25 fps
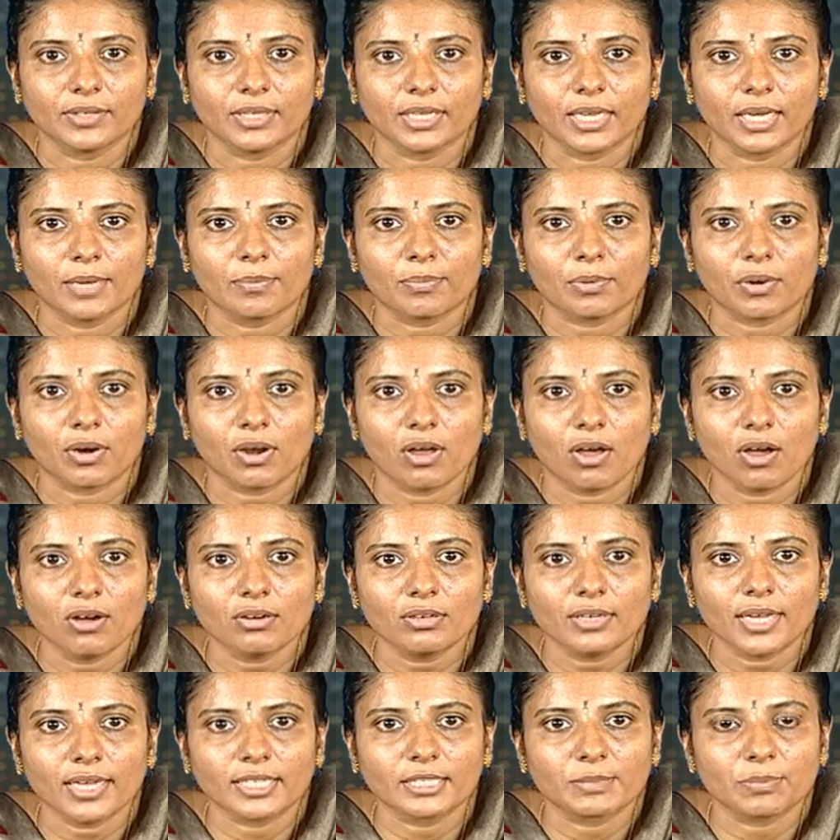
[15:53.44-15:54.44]
A
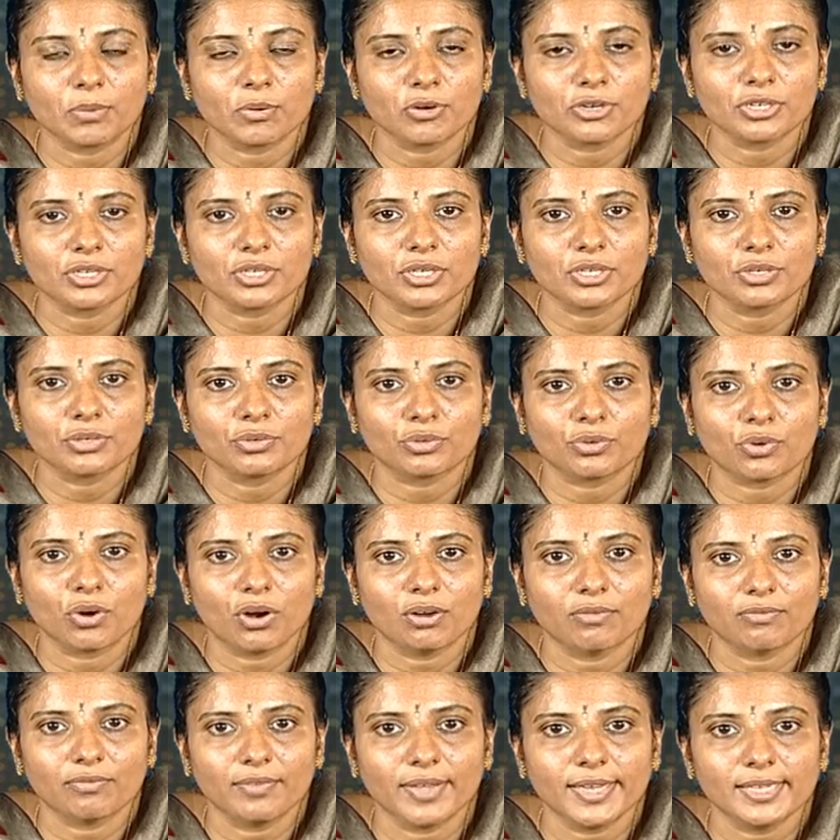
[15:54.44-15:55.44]
prolonged exposure to
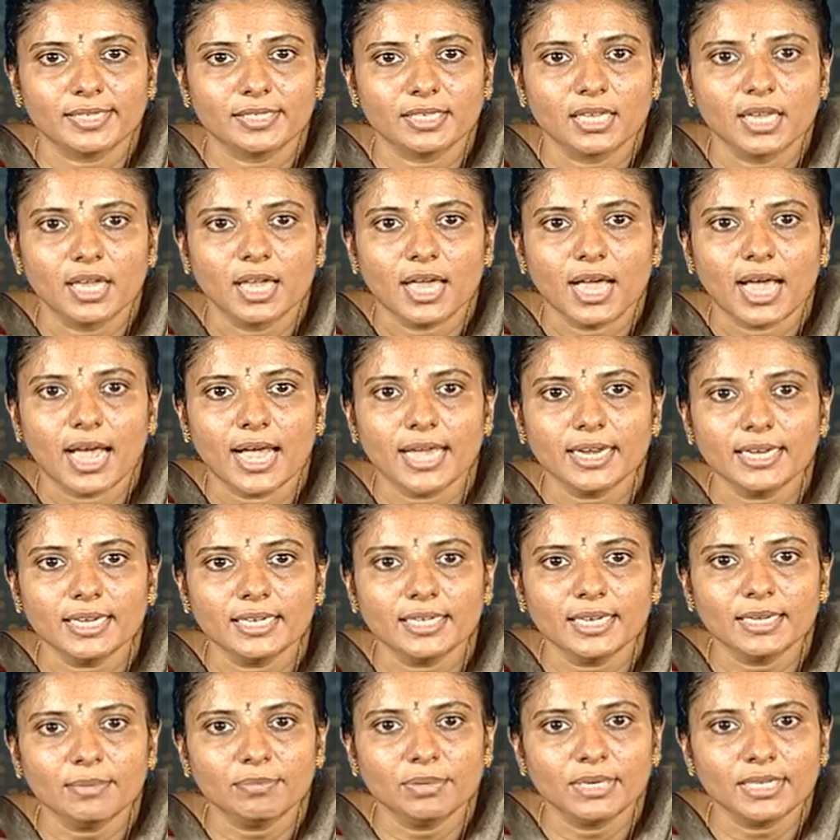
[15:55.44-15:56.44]
conflicts and
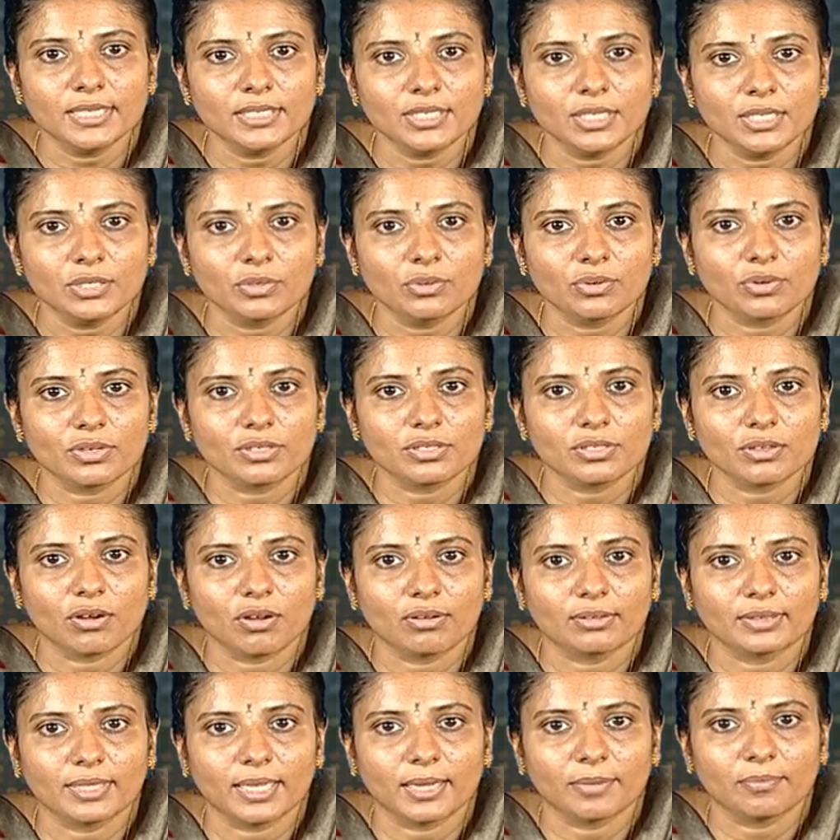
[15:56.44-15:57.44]
inability to
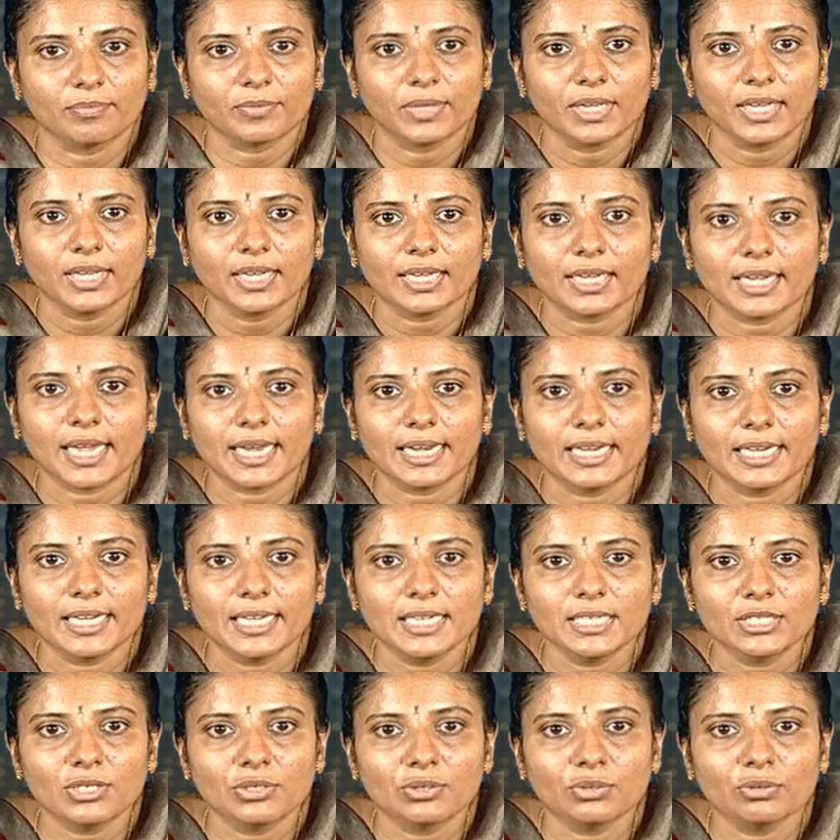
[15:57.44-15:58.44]
resolve them can
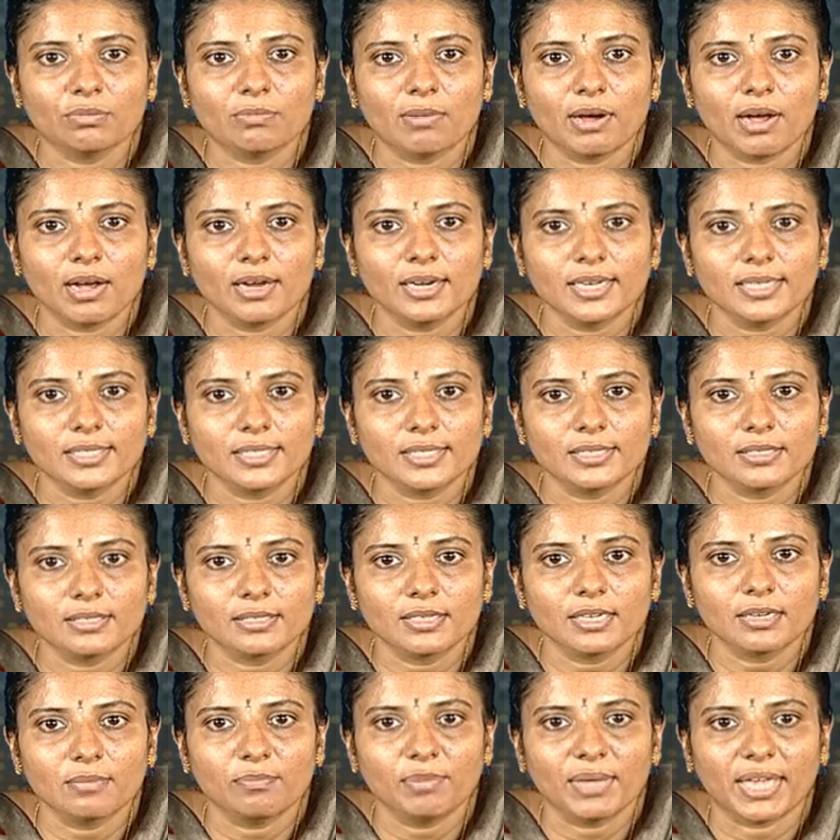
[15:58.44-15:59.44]
lead to
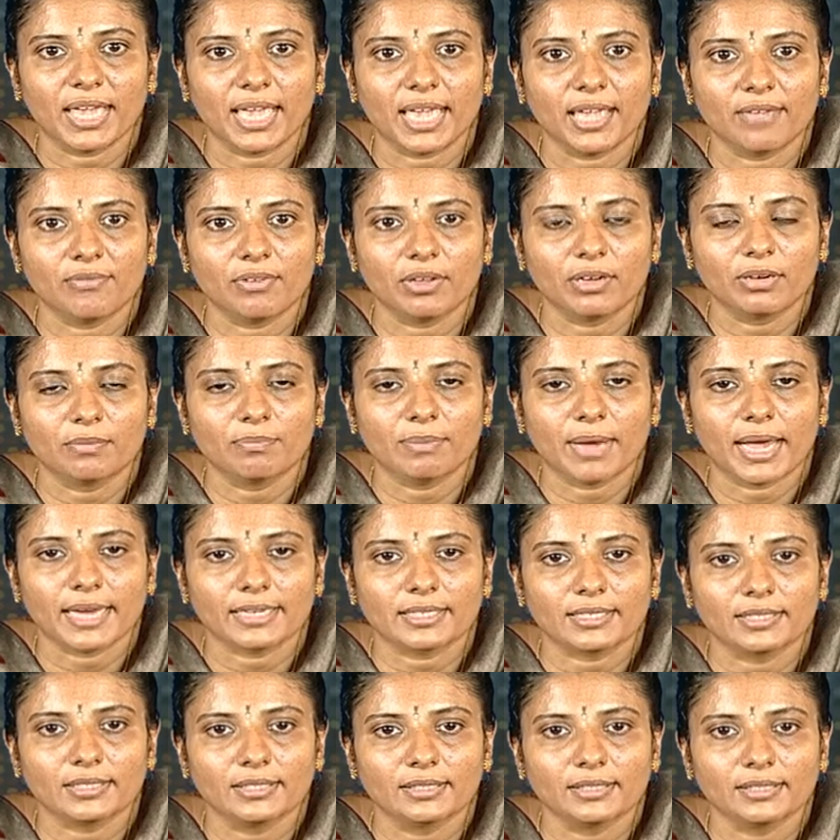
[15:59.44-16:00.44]
maladjusted behavior
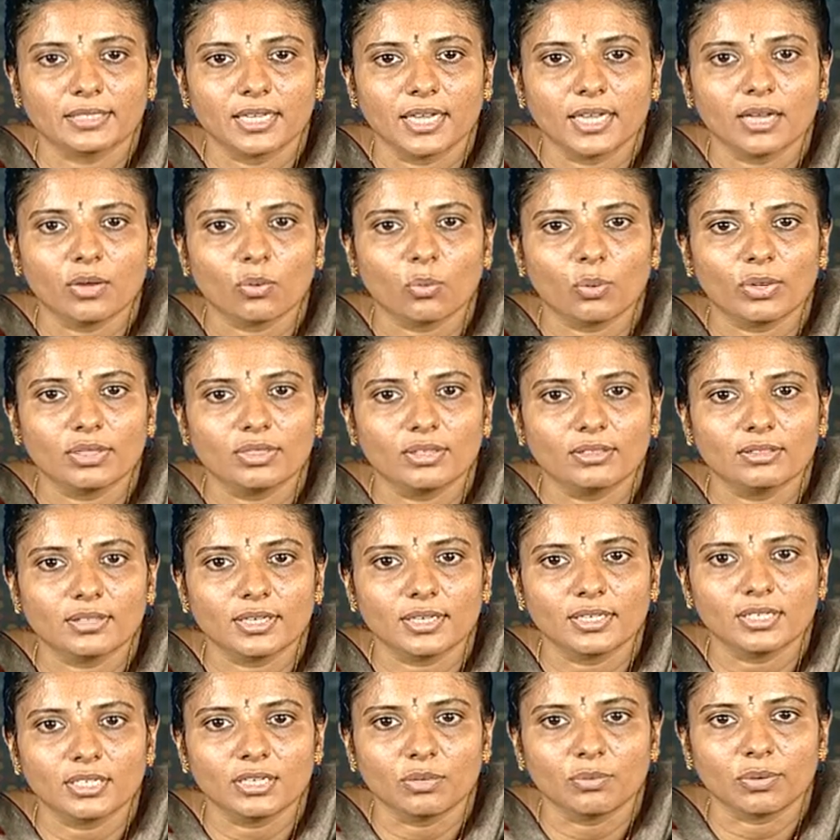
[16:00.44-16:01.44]
patterns within the
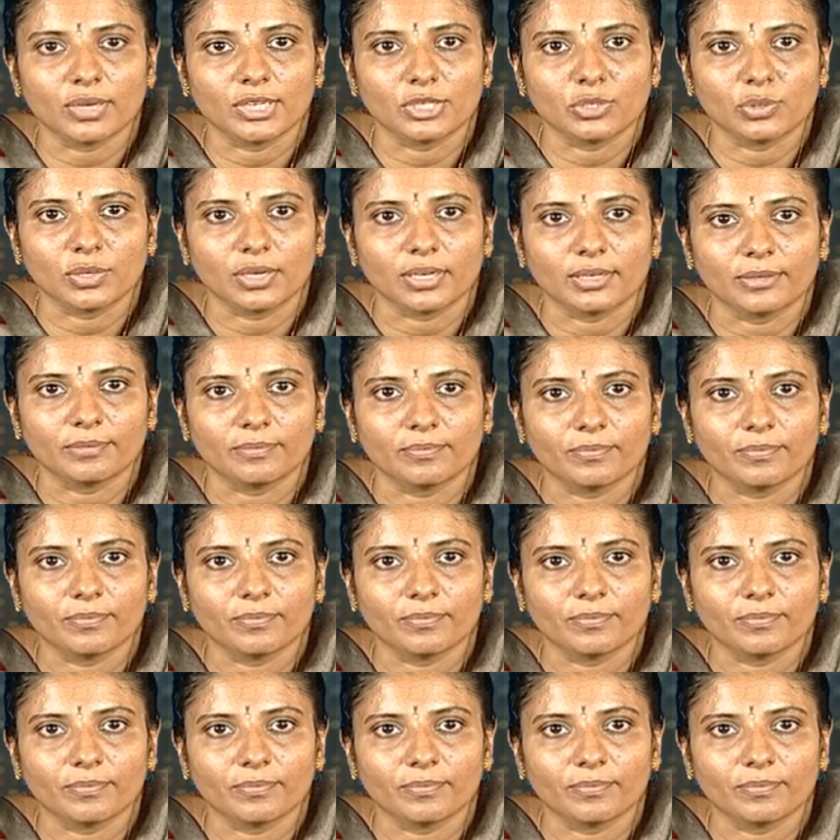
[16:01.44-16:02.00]
individual.